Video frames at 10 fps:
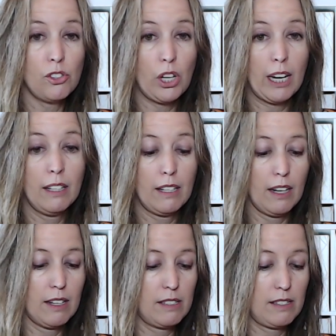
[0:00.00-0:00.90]
Jan
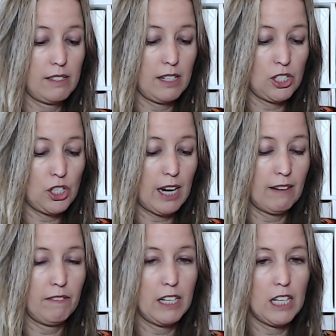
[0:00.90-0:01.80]
Hicks, and she had
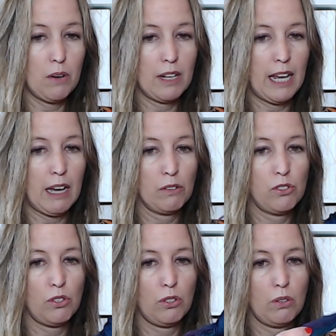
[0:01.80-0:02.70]
a video on how
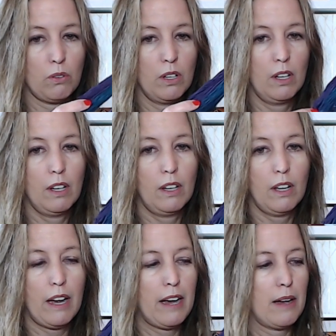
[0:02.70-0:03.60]
to
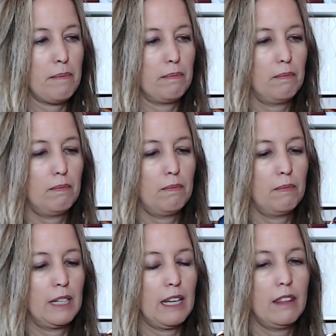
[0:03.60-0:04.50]

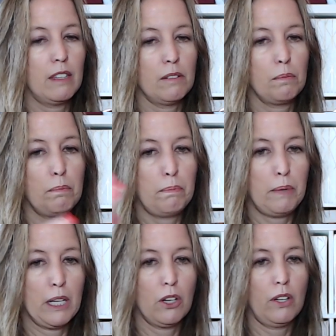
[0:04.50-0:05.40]
get the
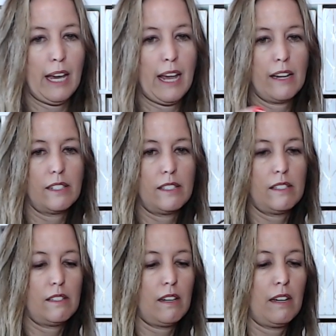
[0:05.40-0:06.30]
big old
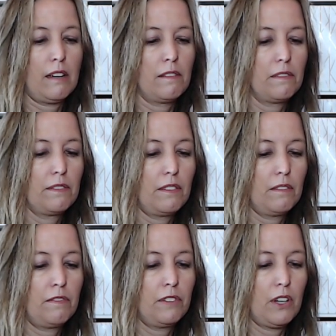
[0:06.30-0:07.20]
hanks of
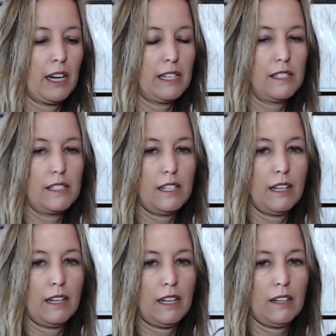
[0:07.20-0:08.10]
floss
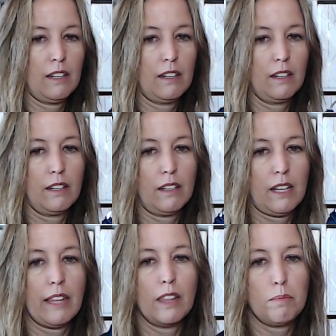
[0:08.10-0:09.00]
and
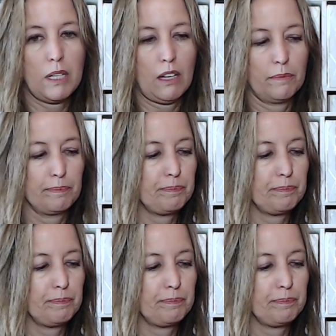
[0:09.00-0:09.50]
cut them down.